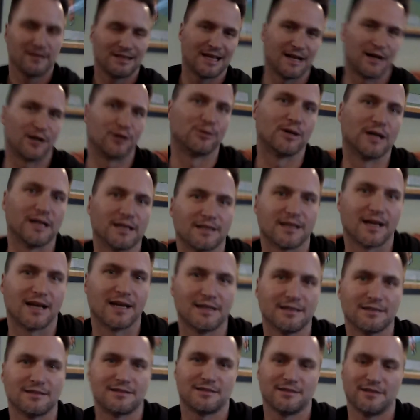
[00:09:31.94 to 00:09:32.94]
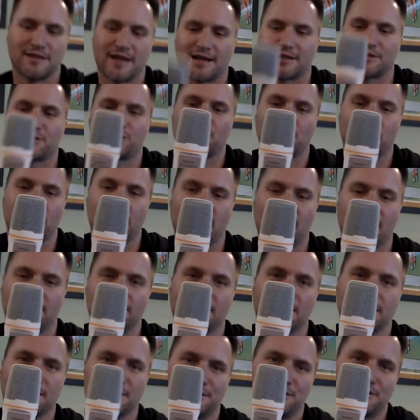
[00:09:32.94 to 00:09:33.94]
Alright guys, next we
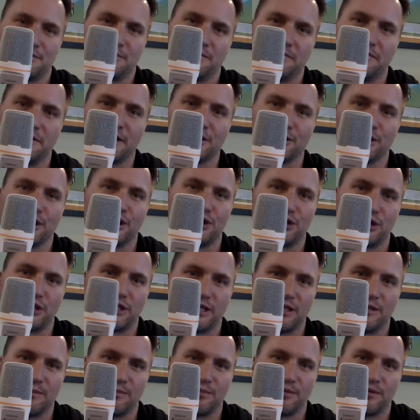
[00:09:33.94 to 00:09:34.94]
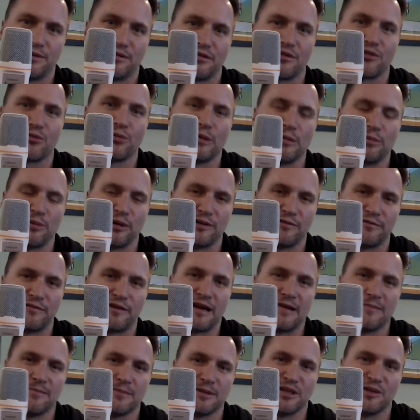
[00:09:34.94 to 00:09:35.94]
have this very cheap
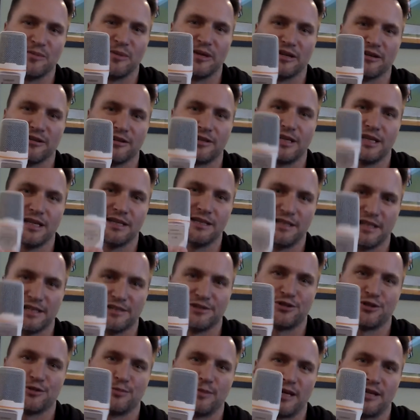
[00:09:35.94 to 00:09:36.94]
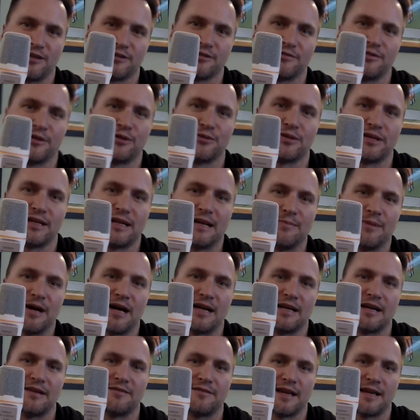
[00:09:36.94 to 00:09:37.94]
3.5 millimeter condenser microphone that I
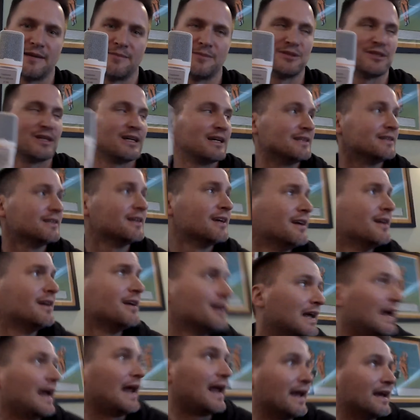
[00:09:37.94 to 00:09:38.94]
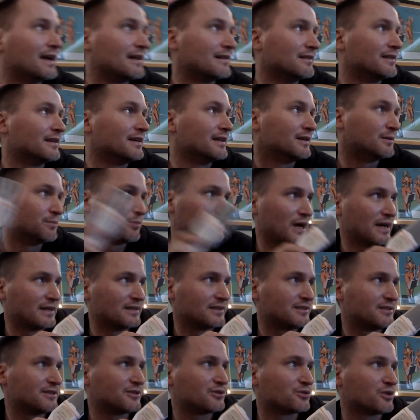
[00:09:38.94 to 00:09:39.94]
bought off Amazon, and the
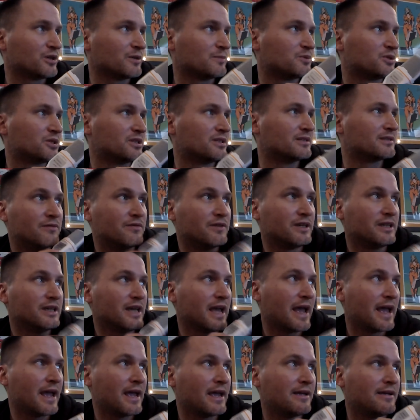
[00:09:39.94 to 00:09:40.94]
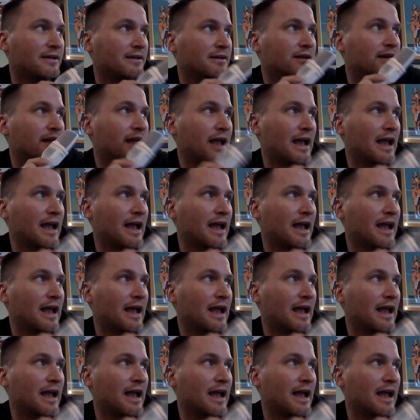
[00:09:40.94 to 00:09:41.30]
product description is VAlinks.